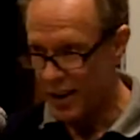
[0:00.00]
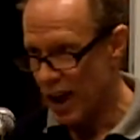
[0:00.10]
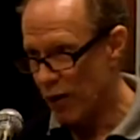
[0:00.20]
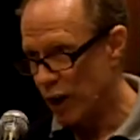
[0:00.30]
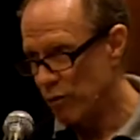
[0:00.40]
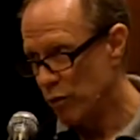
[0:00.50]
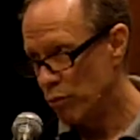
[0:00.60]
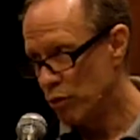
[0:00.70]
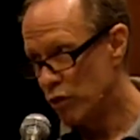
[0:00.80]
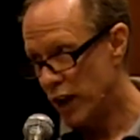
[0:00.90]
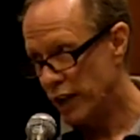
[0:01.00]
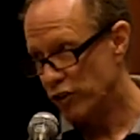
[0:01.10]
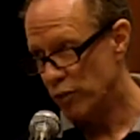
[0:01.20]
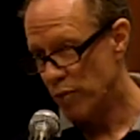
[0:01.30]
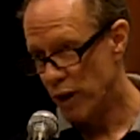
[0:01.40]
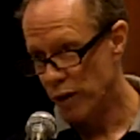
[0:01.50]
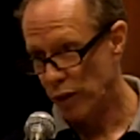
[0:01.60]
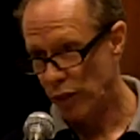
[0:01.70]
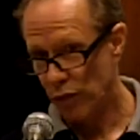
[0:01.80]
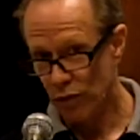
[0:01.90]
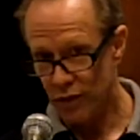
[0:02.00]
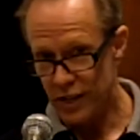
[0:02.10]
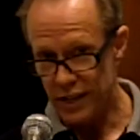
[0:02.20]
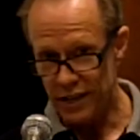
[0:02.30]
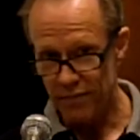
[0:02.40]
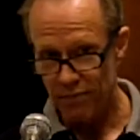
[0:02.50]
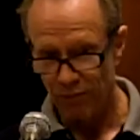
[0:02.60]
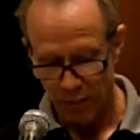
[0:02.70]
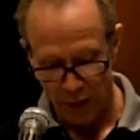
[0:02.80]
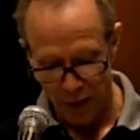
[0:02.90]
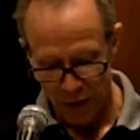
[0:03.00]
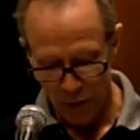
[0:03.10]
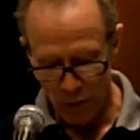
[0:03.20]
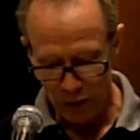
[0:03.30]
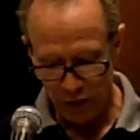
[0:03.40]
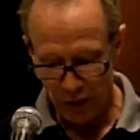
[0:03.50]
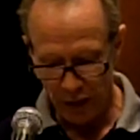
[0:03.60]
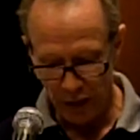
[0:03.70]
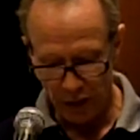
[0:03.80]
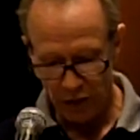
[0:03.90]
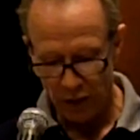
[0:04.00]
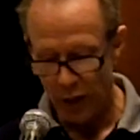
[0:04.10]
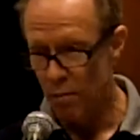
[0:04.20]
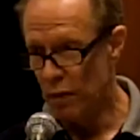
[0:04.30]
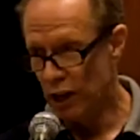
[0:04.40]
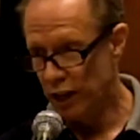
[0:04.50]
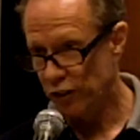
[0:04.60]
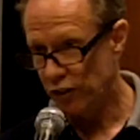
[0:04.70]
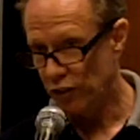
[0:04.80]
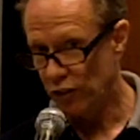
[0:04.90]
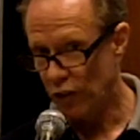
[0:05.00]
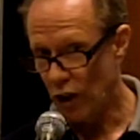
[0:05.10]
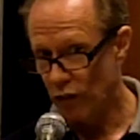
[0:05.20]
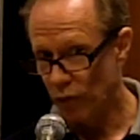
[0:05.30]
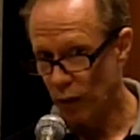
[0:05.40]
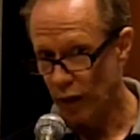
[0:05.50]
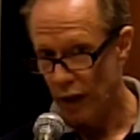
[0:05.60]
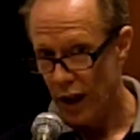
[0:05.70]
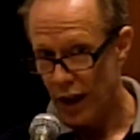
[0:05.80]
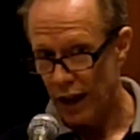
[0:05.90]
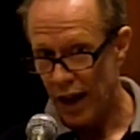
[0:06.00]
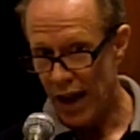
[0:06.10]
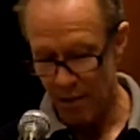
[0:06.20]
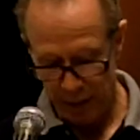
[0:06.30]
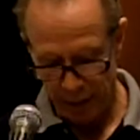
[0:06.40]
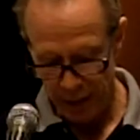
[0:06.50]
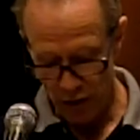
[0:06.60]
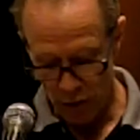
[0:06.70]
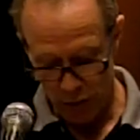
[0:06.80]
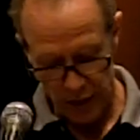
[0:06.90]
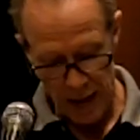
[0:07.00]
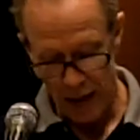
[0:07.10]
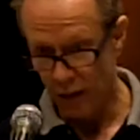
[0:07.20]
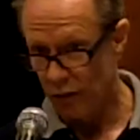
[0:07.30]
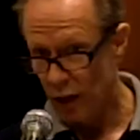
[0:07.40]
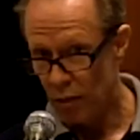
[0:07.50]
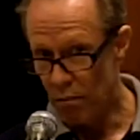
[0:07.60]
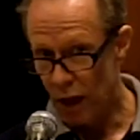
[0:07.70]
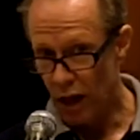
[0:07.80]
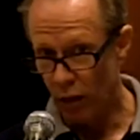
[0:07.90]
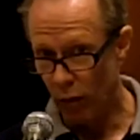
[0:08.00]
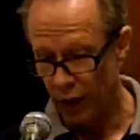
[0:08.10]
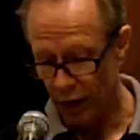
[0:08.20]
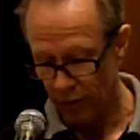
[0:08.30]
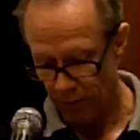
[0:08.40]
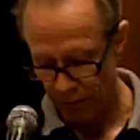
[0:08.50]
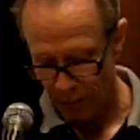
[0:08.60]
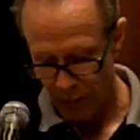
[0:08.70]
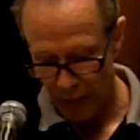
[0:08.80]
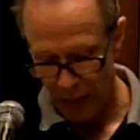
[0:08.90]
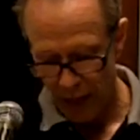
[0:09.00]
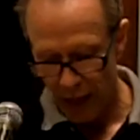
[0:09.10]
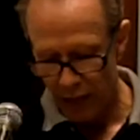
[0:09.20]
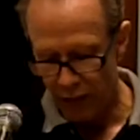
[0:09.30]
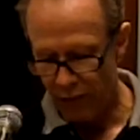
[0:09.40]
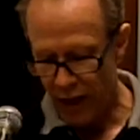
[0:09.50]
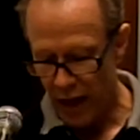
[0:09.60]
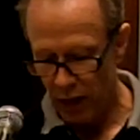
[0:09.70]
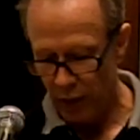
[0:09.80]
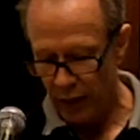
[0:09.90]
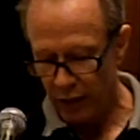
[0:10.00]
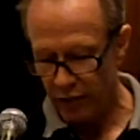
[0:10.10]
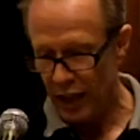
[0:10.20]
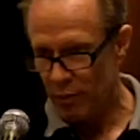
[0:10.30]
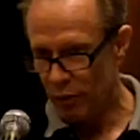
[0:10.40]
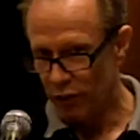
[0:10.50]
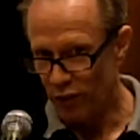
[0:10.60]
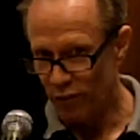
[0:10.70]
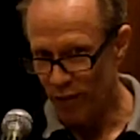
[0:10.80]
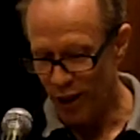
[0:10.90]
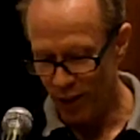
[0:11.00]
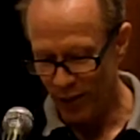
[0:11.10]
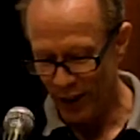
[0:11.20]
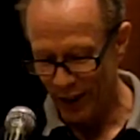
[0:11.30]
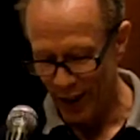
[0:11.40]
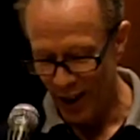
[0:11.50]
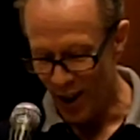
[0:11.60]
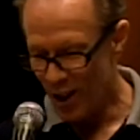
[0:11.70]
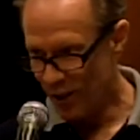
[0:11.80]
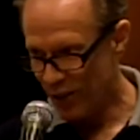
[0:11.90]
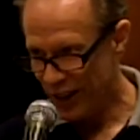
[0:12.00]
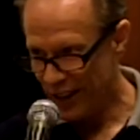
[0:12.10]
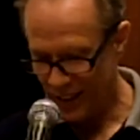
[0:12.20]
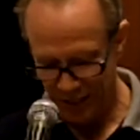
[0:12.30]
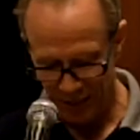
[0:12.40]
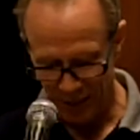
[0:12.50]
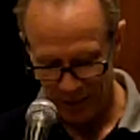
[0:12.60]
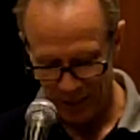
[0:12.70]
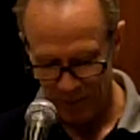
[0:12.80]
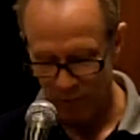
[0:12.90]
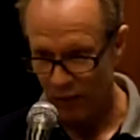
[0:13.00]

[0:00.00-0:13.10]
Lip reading: Now I will move on to part 3, which is malicious software, commonly known as malware. The following examples of malware already exist.